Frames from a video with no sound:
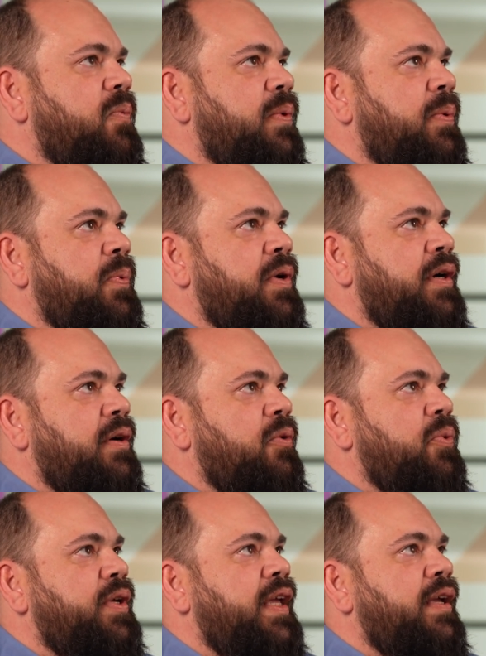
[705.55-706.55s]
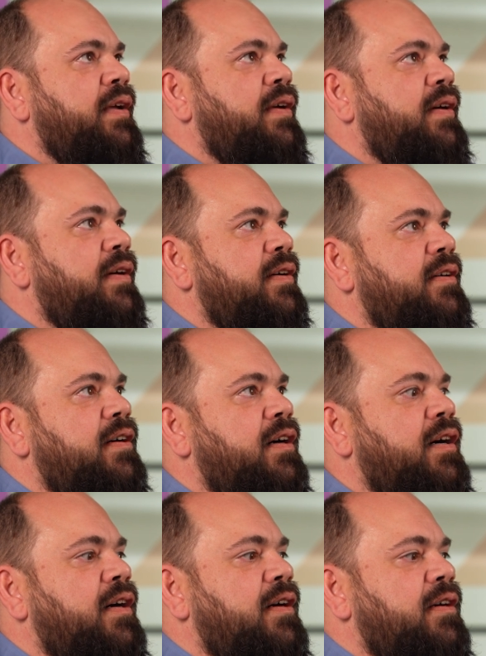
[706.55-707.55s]
looking
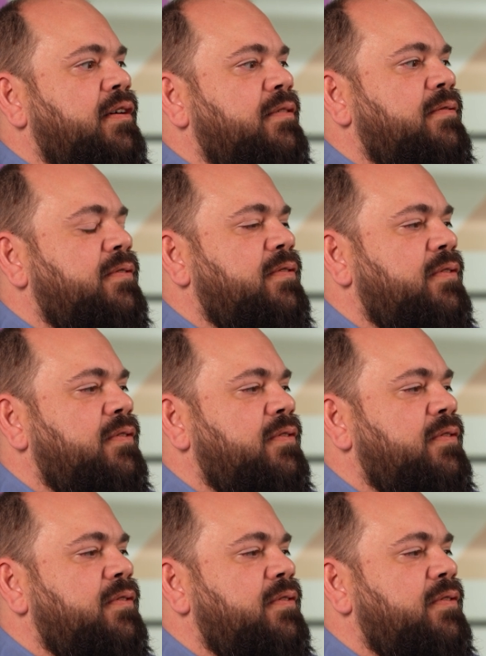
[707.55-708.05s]
to